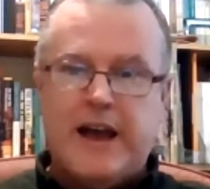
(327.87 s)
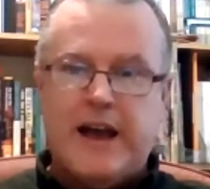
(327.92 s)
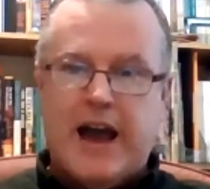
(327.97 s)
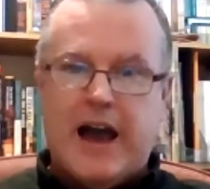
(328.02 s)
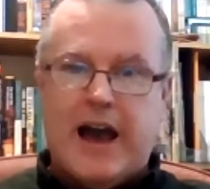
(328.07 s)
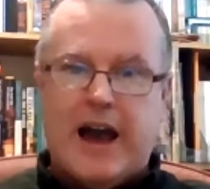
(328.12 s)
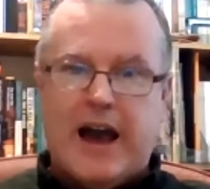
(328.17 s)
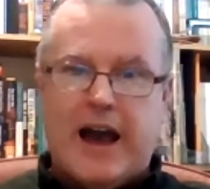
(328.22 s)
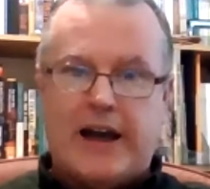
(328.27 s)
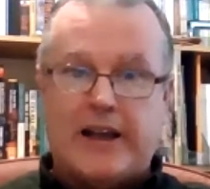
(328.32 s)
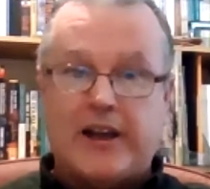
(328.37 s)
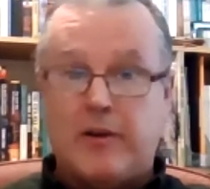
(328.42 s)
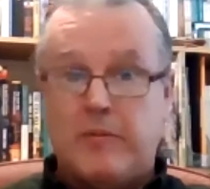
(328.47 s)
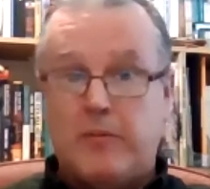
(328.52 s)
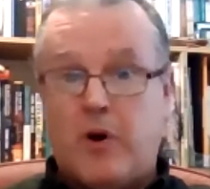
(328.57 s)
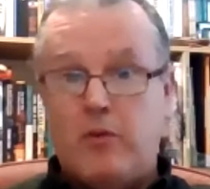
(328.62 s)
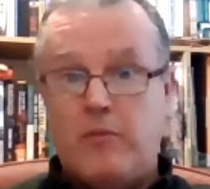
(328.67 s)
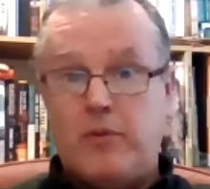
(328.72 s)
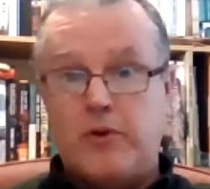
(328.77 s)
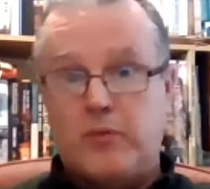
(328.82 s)
And in a
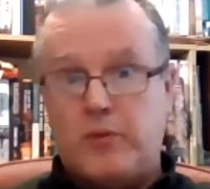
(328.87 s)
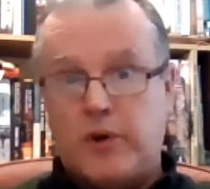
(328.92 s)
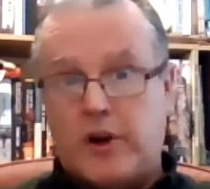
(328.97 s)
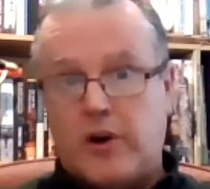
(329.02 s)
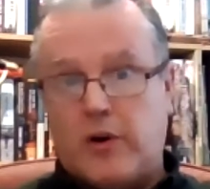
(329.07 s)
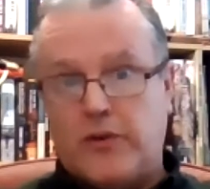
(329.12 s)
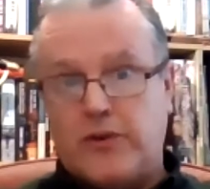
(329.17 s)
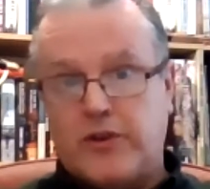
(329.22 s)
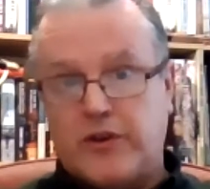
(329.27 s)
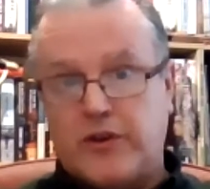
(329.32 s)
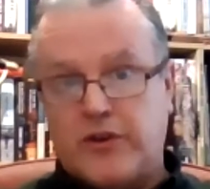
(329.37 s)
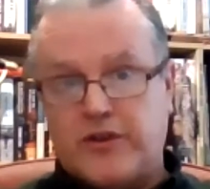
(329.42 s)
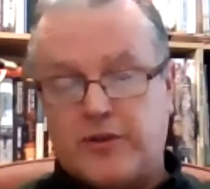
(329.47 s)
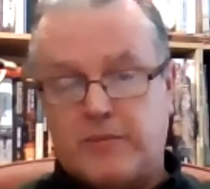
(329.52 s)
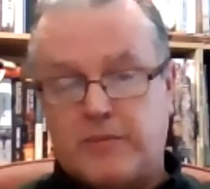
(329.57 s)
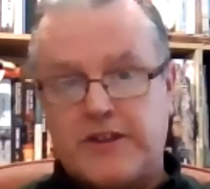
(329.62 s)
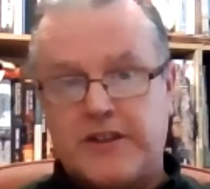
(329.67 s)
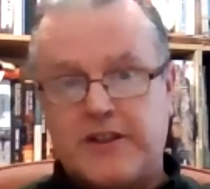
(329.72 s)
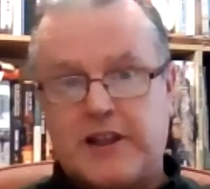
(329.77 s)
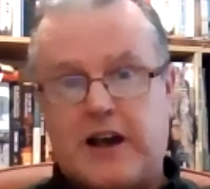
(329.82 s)
moment, we'll go through some
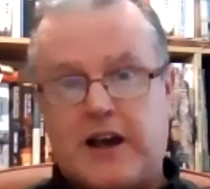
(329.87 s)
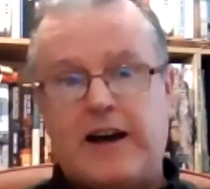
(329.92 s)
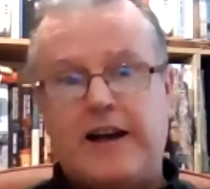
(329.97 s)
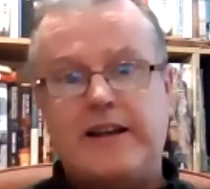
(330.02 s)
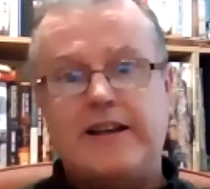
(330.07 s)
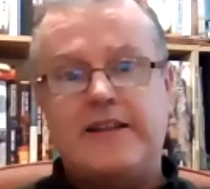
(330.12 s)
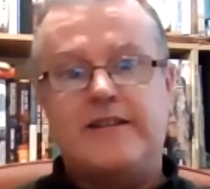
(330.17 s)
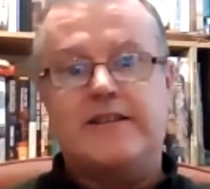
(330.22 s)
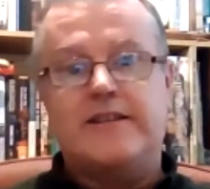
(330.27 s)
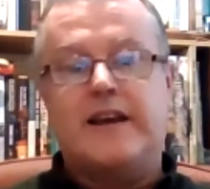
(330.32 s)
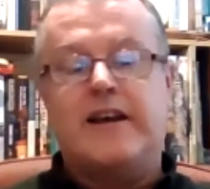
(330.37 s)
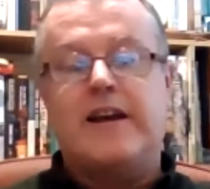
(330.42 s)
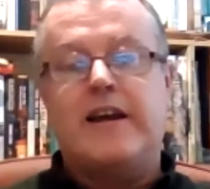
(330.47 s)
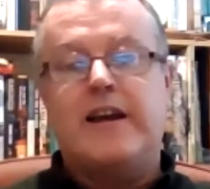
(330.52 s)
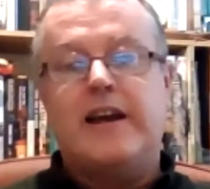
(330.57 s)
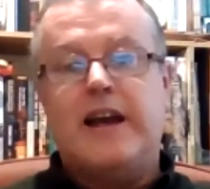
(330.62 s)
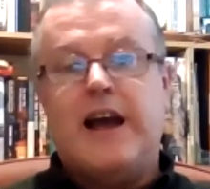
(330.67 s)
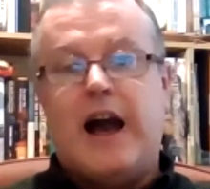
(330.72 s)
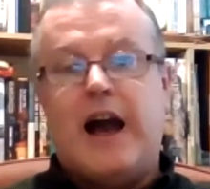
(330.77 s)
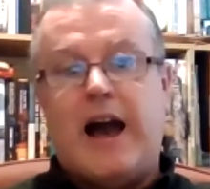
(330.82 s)
slides
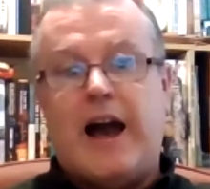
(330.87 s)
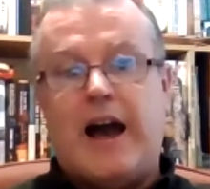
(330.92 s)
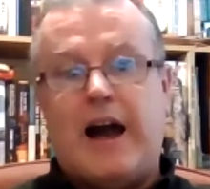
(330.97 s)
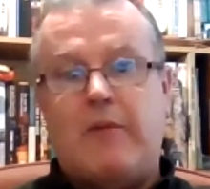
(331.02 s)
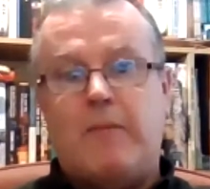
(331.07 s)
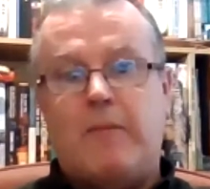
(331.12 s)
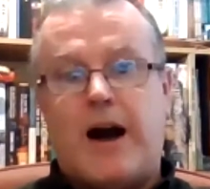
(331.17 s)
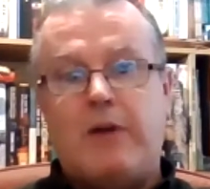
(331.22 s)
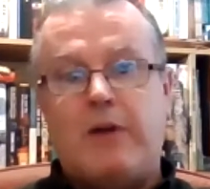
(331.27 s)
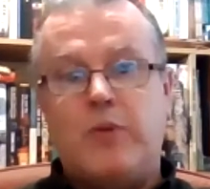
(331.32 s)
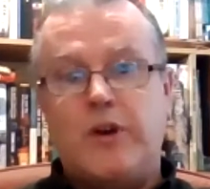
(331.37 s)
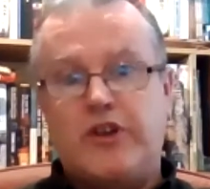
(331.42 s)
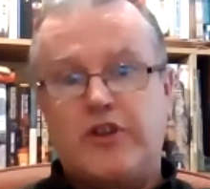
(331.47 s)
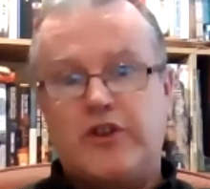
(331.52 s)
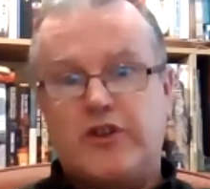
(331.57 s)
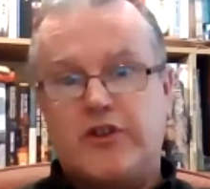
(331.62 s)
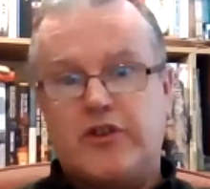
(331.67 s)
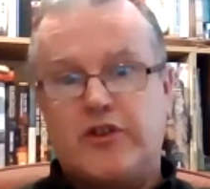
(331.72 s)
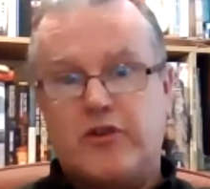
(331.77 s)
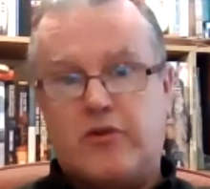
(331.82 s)
which
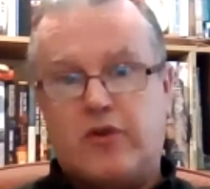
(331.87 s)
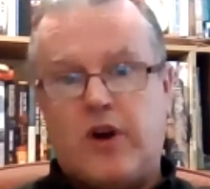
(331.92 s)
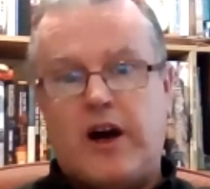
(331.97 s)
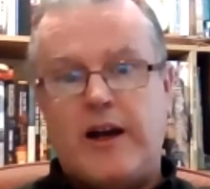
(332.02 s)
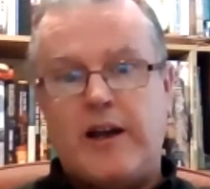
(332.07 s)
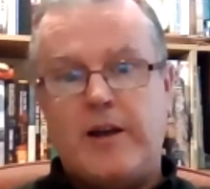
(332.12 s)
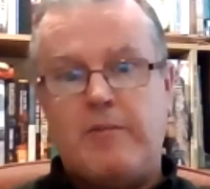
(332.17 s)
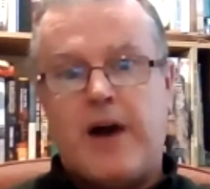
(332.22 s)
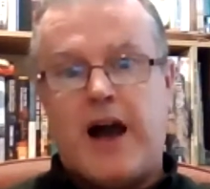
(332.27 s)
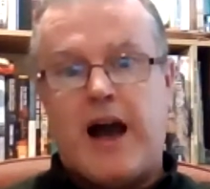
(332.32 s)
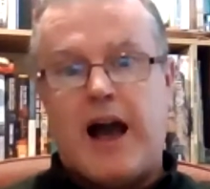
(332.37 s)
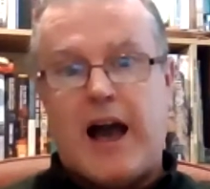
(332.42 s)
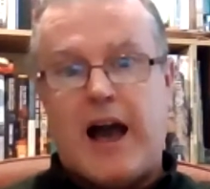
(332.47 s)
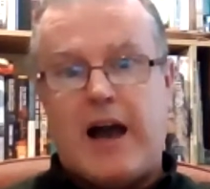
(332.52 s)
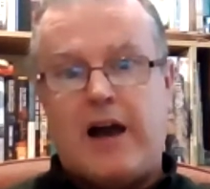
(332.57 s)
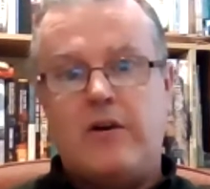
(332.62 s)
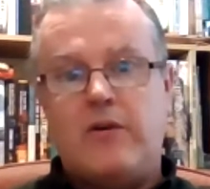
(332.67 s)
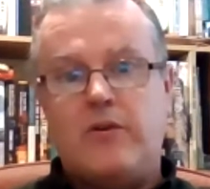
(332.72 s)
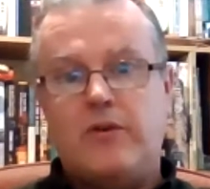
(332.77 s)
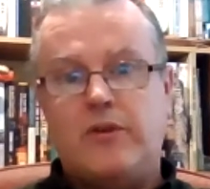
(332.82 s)
describe
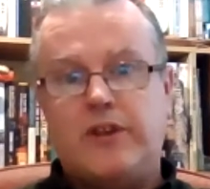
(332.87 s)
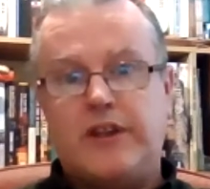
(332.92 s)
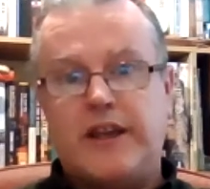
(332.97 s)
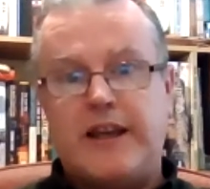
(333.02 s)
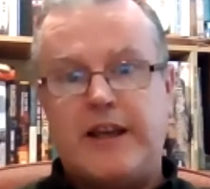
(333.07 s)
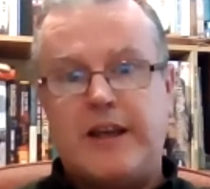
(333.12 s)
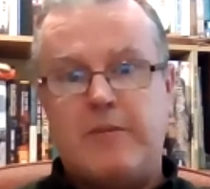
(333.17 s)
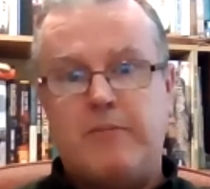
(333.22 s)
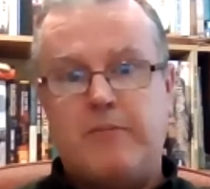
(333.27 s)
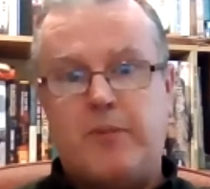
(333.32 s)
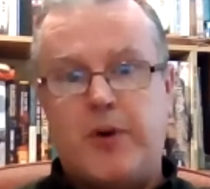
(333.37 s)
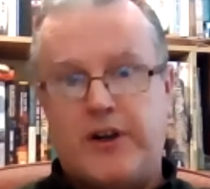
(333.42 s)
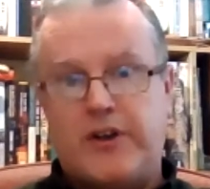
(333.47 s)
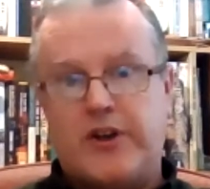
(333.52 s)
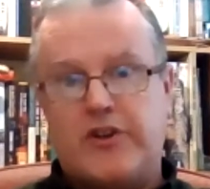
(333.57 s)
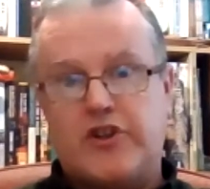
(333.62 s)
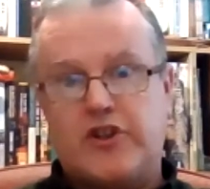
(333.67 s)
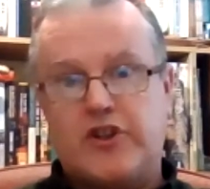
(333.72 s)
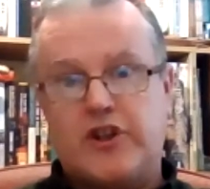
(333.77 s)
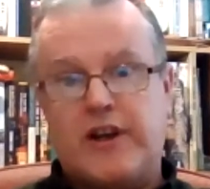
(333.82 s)
how the
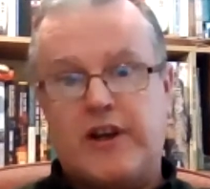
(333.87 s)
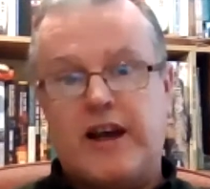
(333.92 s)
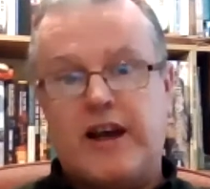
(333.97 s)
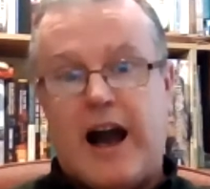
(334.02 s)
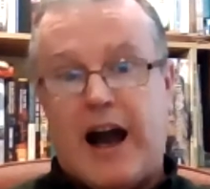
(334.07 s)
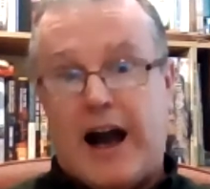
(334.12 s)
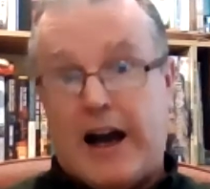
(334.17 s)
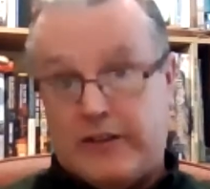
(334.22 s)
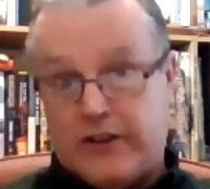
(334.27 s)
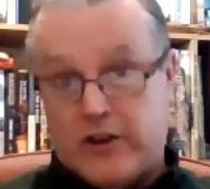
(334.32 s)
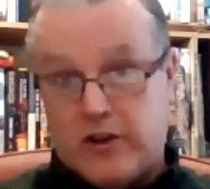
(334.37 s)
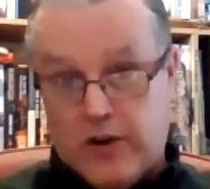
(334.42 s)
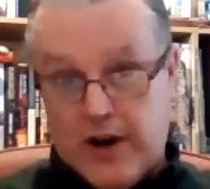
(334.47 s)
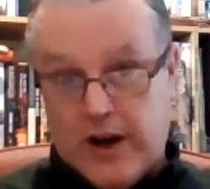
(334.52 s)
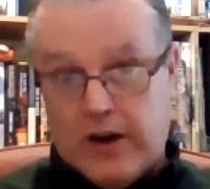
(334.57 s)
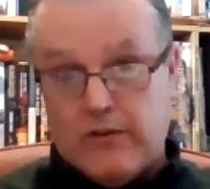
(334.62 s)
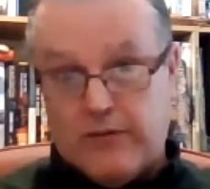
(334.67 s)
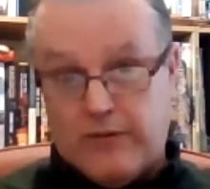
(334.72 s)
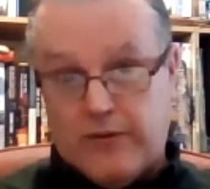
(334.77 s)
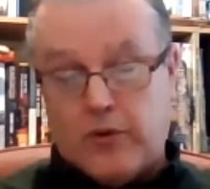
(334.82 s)
British and the
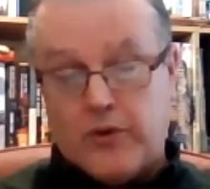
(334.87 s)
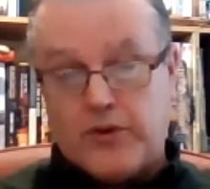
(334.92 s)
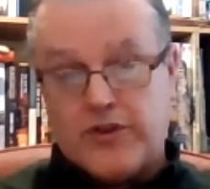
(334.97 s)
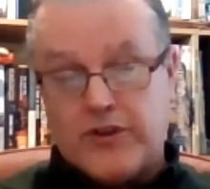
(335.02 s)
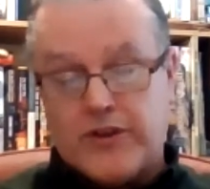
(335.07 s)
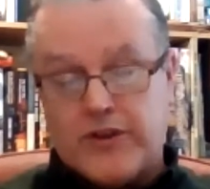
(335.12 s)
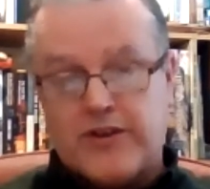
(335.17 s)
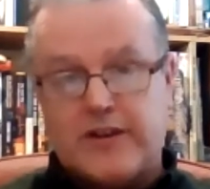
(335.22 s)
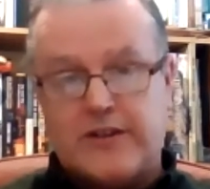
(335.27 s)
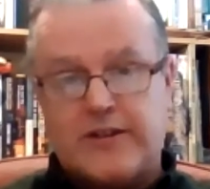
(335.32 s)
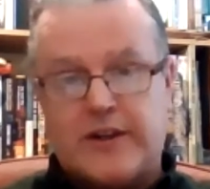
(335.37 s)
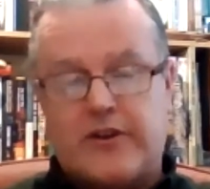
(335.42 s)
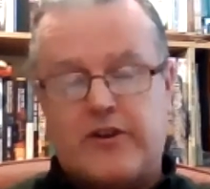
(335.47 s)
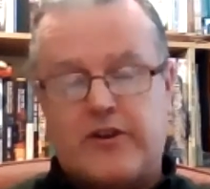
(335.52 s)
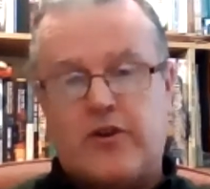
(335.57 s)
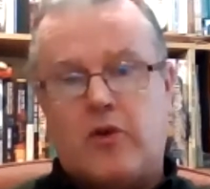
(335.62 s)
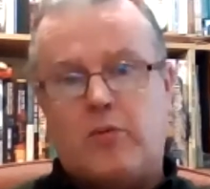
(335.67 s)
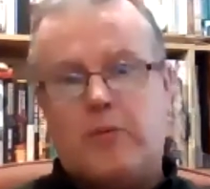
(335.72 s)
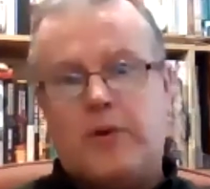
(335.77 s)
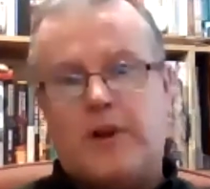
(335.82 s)
Crown forces, as they're
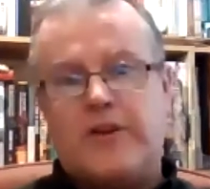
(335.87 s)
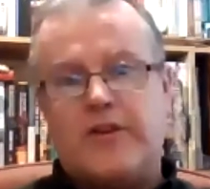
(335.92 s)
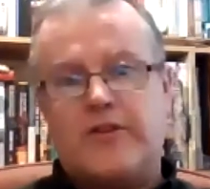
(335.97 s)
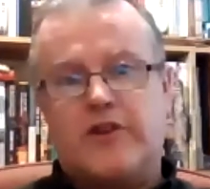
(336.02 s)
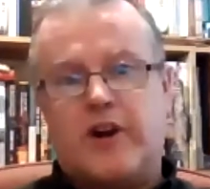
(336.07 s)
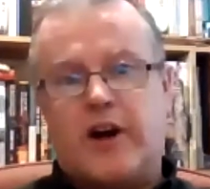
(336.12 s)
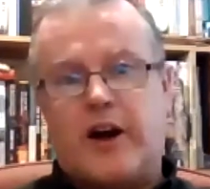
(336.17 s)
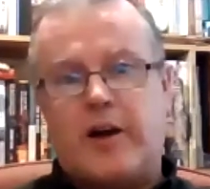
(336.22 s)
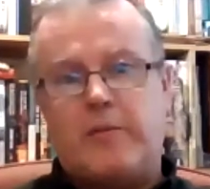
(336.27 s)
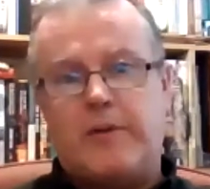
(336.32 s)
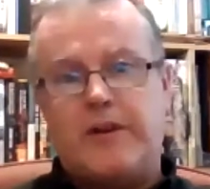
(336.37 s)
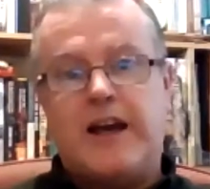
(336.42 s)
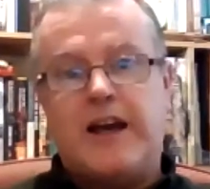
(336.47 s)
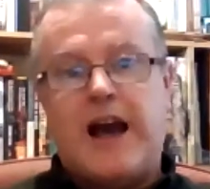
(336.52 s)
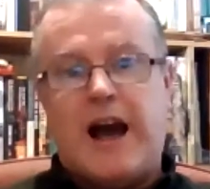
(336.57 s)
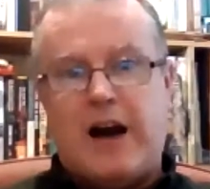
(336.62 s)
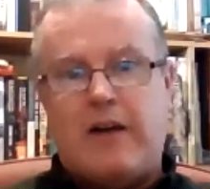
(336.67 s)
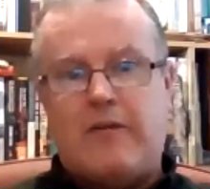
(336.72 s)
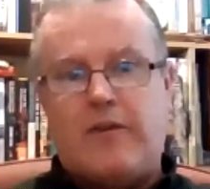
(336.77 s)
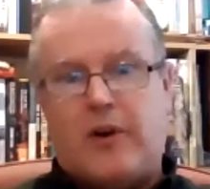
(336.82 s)
normally described,
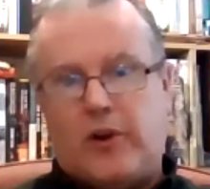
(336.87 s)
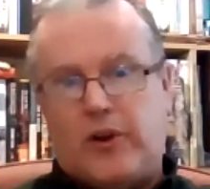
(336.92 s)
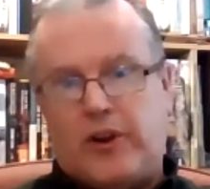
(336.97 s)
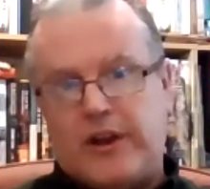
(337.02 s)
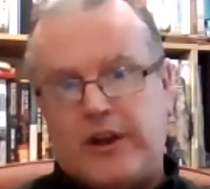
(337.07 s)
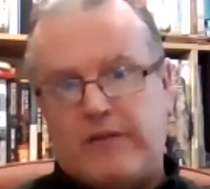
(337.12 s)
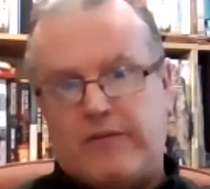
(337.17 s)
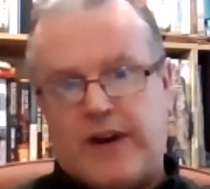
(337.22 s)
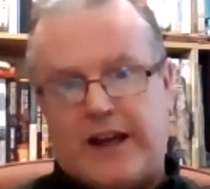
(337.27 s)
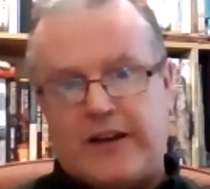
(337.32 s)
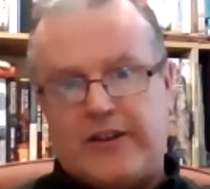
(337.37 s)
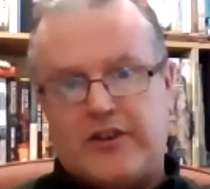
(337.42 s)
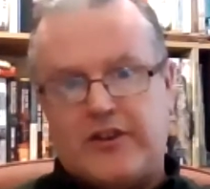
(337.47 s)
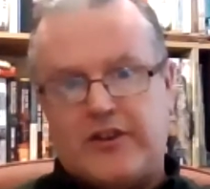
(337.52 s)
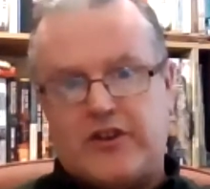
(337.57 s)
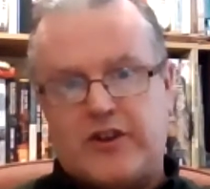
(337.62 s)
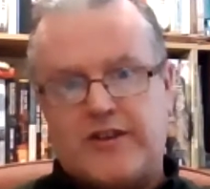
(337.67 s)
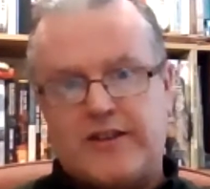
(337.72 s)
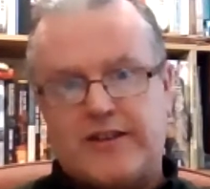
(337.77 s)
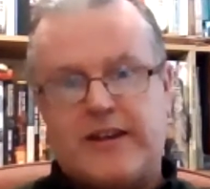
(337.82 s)
have all the
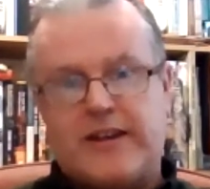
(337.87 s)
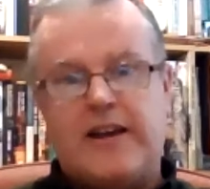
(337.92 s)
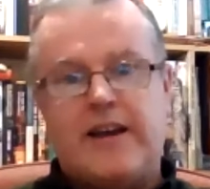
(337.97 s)
advantages.